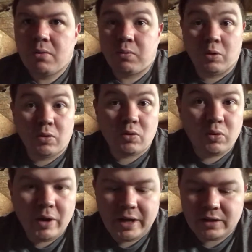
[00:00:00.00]
real
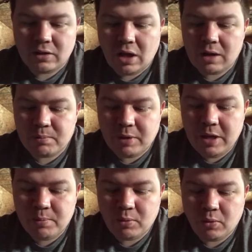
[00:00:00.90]
quick, a lot of
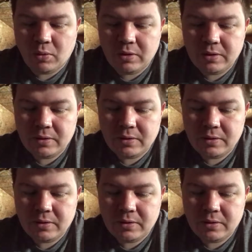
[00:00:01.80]
people